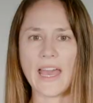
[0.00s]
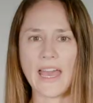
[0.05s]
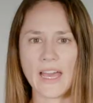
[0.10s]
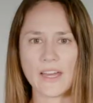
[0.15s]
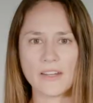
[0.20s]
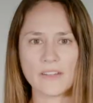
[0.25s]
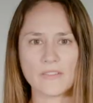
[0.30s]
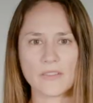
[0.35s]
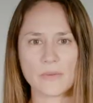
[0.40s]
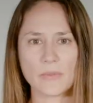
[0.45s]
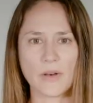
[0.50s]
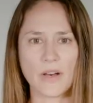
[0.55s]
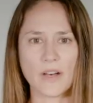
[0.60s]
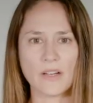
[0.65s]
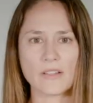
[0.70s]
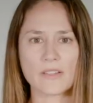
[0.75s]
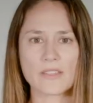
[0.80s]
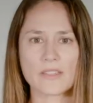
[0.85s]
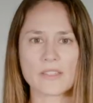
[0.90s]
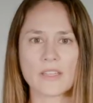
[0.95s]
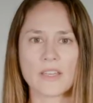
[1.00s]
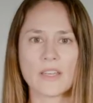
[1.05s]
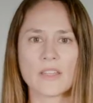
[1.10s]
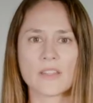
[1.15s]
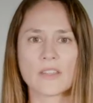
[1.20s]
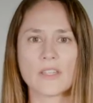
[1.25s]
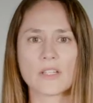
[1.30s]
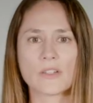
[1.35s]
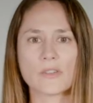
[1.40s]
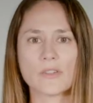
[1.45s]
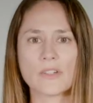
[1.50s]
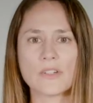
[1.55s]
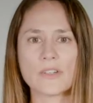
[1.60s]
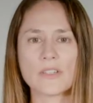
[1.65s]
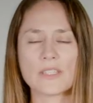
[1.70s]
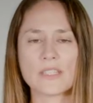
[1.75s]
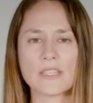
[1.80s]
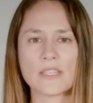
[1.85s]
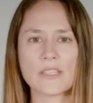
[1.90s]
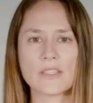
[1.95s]
Out of the box, the
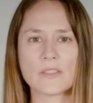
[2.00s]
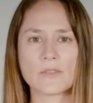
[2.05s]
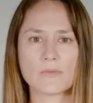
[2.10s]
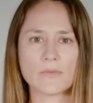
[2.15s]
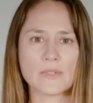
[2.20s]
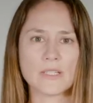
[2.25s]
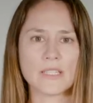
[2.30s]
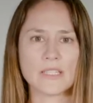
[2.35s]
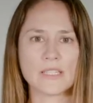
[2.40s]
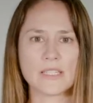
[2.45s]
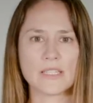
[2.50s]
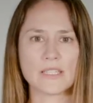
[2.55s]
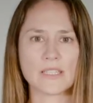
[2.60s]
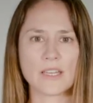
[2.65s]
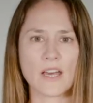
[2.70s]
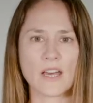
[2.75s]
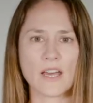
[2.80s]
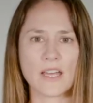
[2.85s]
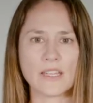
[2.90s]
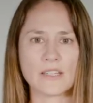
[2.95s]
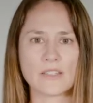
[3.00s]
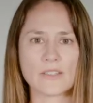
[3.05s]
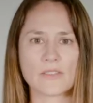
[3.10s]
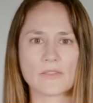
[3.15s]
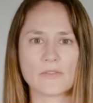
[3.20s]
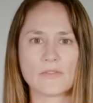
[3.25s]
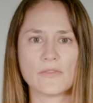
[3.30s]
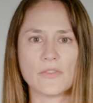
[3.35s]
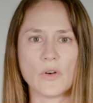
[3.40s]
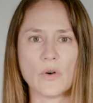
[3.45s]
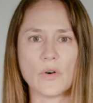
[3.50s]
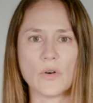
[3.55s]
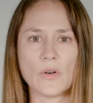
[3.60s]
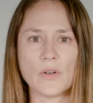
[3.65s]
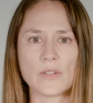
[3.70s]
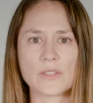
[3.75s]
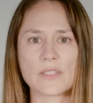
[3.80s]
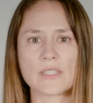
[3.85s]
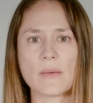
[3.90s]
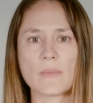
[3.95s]
Cruz is really designed
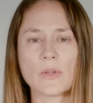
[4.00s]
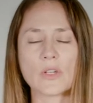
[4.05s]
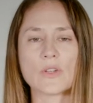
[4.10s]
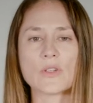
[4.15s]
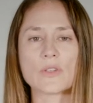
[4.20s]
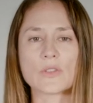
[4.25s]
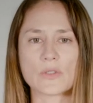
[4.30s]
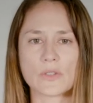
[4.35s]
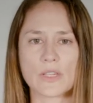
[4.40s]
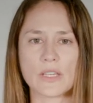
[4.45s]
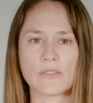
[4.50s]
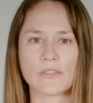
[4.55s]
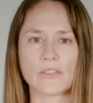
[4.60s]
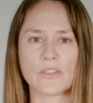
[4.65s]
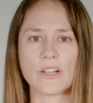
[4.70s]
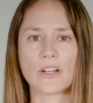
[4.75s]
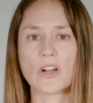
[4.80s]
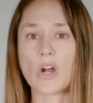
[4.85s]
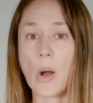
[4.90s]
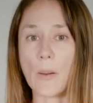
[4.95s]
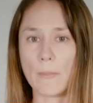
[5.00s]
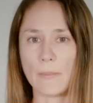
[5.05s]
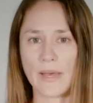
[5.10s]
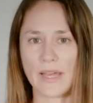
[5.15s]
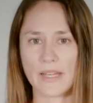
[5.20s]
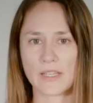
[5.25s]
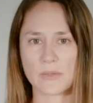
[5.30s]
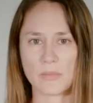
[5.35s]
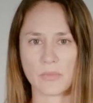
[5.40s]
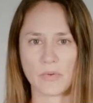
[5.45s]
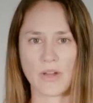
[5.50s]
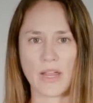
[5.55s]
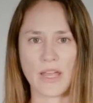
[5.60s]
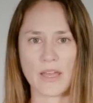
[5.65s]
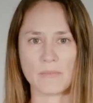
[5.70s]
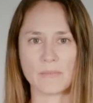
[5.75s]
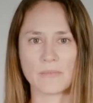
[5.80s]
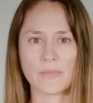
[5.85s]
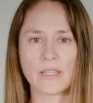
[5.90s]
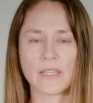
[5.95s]
for someone who's looking for a compact
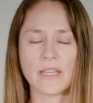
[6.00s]
pram.